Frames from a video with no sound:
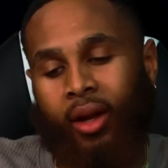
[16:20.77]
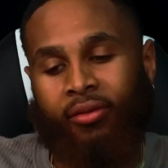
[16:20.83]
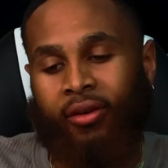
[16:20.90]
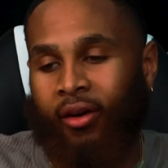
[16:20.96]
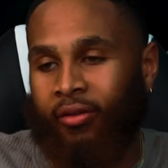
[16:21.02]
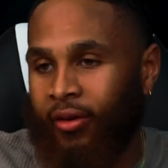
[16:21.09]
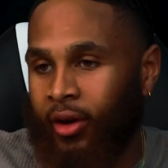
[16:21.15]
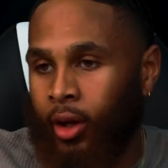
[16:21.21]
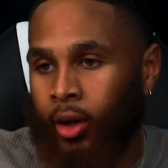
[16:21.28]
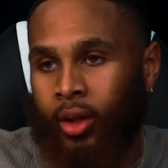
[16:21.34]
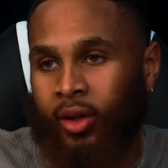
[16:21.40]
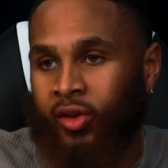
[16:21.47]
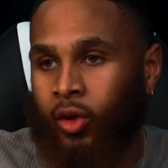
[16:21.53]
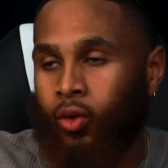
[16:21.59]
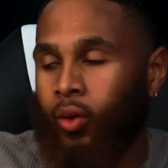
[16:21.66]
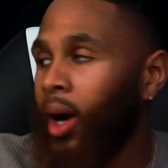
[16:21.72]
And if I fail,
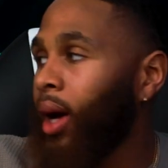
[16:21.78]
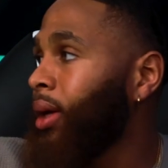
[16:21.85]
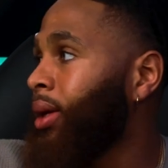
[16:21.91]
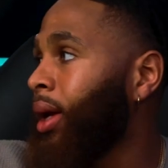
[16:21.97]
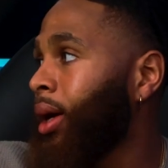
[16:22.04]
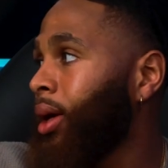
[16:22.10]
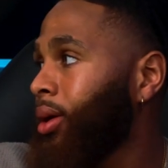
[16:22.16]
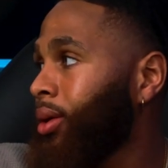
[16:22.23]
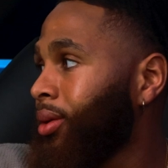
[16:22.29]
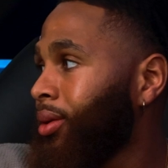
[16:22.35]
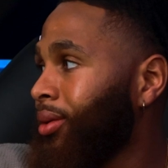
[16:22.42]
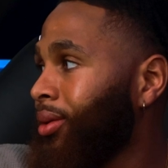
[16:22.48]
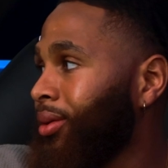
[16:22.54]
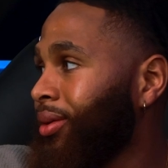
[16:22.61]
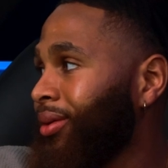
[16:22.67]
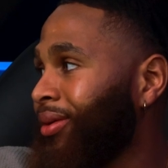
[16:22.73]
it's cool. I ain't die.
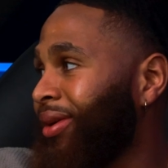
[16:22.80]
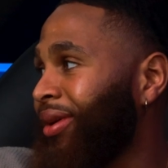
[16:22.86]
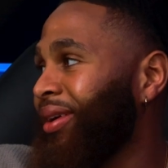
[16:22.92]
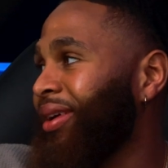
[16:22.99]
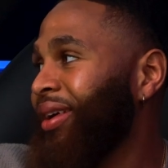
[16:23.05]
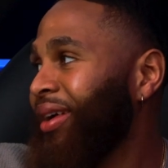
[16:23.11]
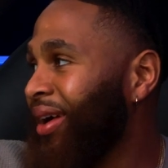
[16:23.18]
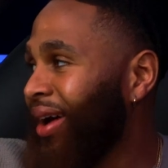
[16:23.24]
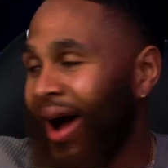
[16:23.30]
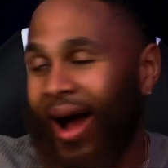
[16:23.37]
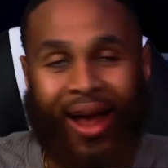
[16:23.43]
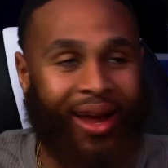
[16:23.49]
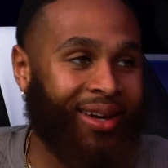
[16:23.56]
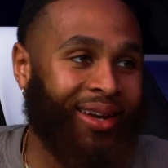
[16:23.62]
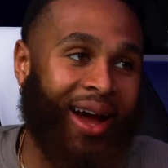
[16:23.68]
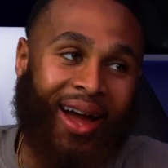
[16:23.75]
I
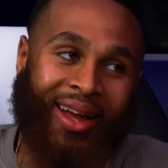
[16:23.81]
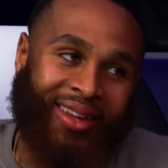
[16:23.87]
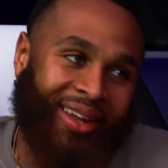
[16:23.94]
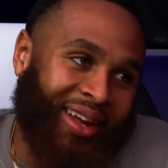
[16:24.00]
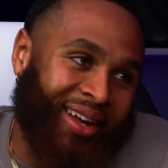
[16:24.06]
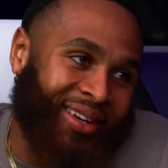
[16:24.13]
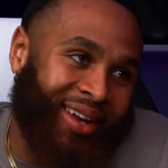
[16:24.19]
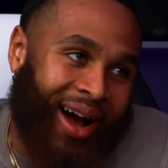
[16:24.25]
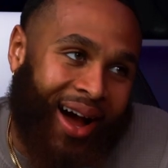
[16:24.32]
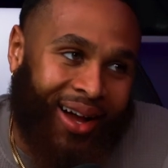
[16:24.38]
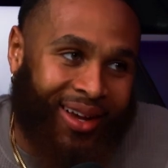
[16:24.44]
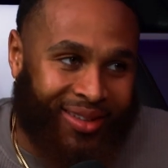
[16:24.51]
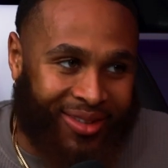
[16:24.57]
ain't die. You ain't die.